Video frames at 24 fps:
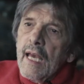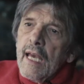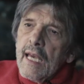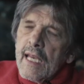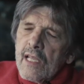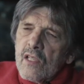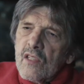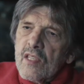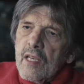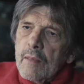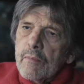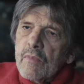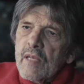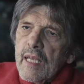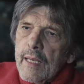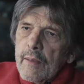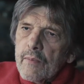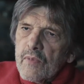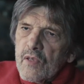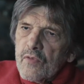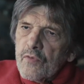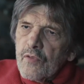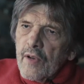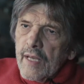It
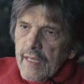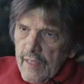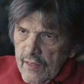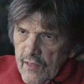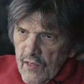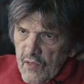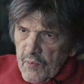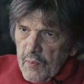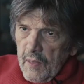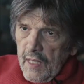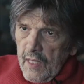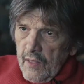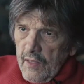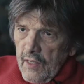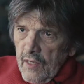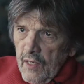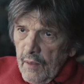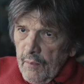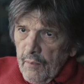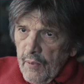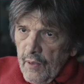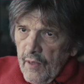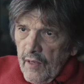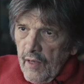sometimes frightens me, the
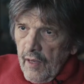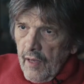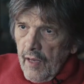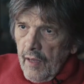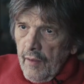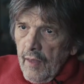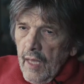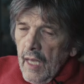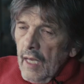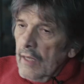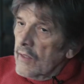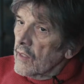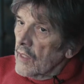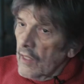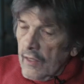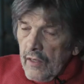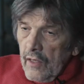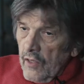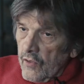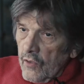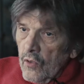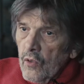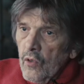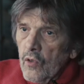number,
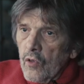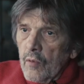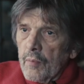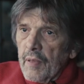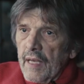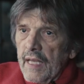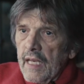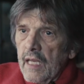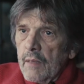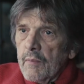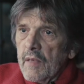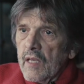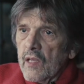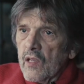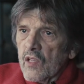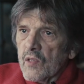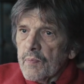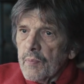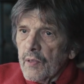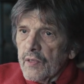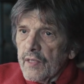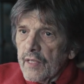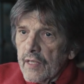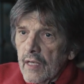not all by any means,
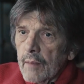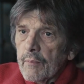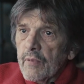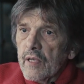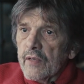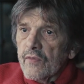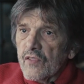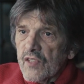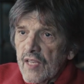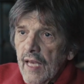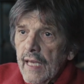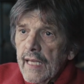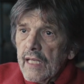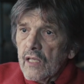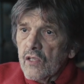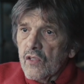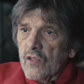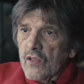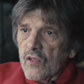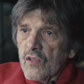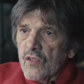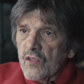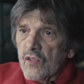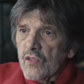but the number of
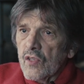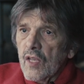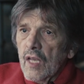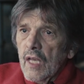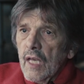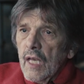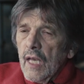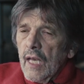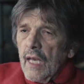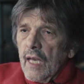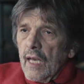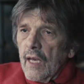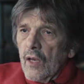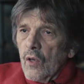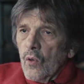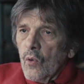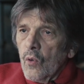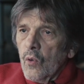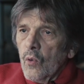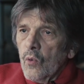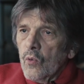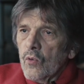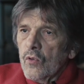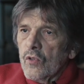scientists
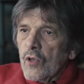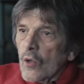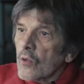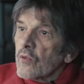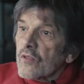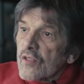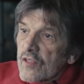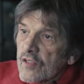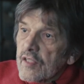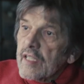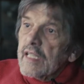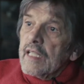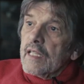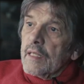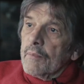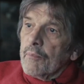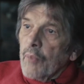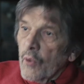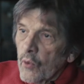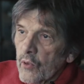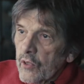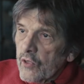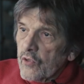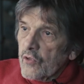who don't see the
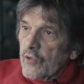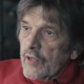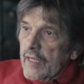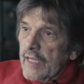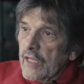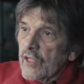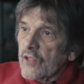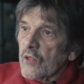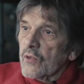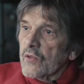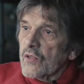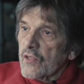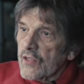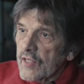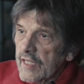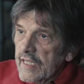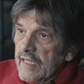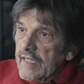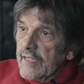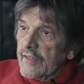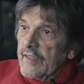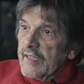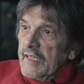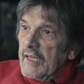poetry and don't see
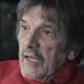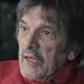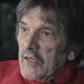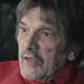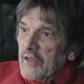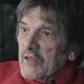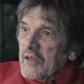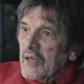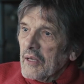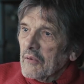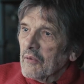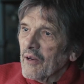the theology